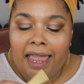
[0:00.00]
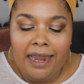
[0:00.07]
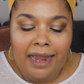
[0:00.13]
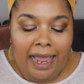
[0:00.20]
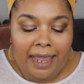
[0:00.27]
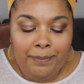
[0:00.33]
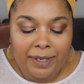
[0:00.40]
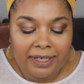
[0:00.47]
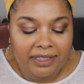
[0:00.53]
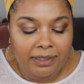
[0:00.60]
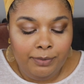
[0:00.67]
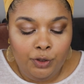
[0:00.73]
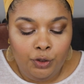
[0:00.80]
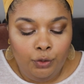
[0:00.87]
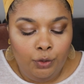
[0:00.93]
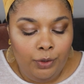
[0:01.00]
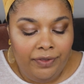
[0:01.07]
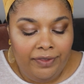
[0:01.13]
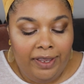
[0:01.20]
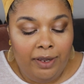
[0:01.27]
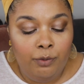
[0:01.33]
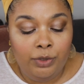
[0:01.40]
And I picked up 2,
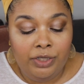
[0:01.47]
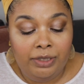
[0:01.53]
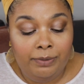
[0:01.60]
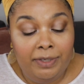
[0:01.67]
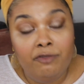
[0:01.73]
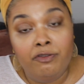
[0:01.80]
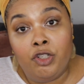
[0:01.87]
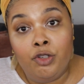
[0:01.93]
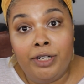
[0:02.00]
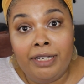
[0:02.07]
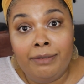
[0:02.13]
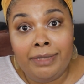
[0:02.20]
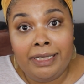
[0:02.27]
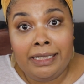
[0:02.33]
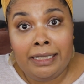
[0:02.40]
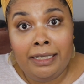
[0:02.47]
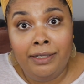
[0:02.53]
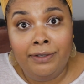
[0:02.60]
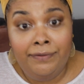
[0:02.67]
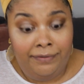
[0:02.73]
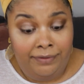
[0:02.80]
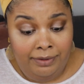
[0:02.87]
and that was me restraining
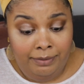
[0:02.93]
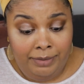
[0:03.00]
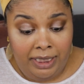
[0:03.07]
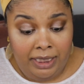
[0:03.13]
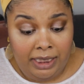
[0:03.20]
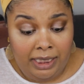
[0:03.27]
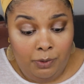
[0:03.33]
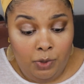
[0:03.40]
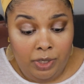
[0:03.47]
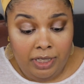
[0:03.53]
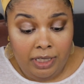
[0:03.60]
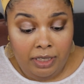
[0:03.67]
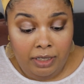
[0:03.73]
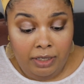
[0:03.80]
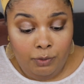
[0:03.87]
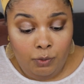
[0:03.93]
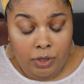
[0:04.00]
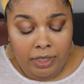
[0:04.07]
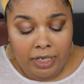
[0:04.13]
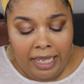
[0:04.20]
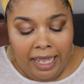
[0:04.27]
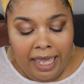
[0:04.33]
myself because I wanted another
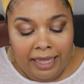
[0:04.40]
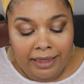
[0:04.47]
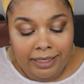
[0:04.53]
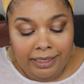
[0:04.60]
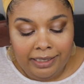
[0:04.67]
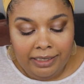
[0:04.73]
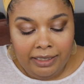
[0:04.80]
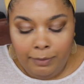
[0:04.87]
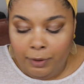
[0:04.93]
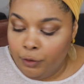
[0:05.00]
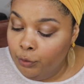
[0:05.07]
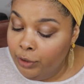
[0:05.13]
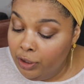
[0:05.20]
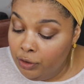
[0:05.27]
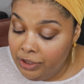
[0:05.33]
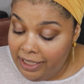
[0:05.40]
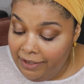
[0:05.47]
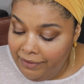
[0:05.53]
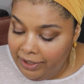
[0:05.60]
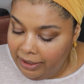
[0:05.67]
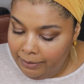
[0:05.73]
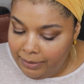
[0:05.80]
one. This is number
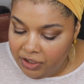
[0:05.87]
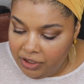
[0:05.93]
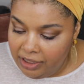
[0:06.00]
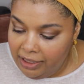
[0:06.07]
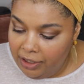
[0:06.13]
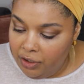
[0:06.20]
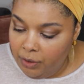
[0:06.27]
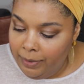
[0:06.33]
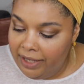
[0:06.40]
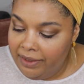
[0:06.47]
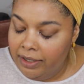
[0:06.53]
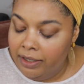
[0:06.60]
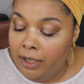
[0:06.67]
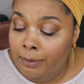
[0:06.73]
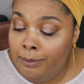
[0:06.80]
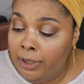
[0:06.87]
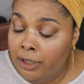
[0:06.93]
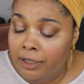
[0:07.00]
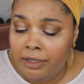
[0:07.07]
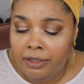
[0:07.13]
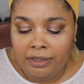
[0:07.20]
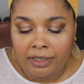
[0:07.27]
307. Let me just tell you by the
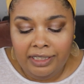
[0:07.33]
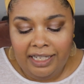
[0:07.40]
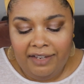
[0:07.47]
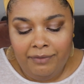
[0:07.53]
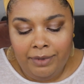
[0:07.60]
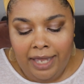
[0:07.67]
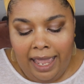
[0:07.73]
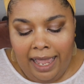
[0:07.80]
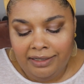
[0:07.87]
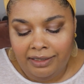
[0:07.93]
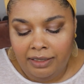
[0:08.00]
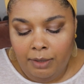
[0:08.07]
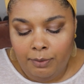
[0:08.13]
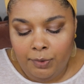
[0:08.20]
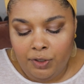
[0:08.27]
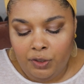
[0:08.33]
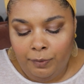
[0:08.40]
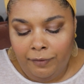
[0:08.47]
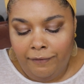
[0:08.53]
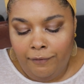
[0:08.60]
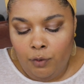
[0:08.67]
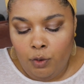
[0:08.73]
number, because I've been asked numbers
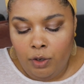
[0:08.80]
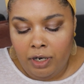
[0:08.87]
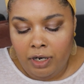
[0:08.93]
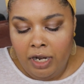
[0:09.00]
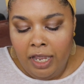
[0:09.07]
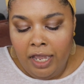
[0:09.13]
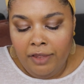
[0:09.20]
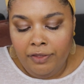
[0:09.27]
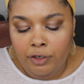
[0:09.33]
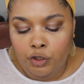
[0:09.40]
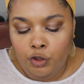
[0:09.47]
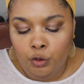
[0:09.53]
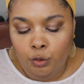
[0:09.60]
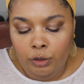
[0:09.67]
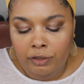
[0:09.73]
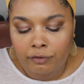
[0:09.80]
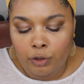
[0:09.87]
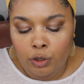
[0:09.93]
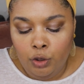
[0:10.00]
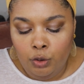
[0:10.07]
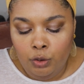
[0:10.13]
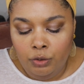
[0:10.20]
before. The Julie
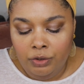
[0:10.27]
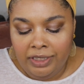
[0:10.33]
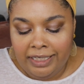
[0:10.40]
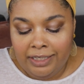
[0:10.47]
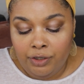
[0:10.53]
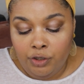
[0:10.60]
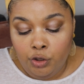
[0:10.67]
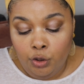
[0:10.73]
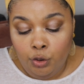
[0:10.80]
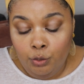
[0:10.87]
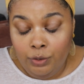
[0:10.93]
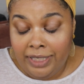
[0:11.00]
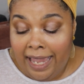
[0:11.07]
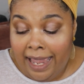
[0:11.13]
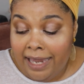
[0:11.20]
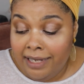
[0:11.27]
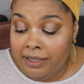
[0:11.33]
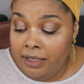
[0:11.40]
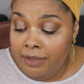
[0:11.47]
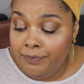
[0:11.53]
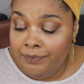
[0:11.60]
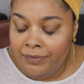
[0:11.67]
Rose is
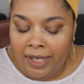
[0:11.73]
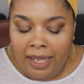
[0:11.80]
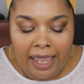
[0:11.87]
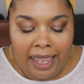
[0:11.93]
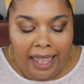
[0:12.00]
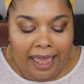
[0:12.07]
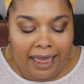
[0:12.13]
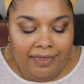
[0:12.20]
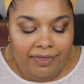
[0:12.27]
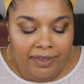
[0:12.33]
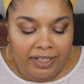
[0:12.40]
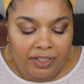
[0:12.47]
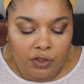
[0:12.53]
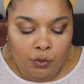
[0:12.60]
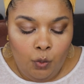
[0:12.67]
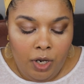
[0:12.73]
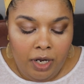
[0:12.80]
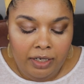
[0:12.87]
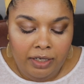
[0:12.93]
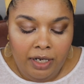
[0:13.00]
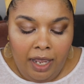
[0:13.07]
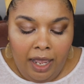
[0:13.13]
210. And this
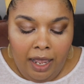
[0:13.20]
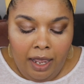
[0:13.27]
one,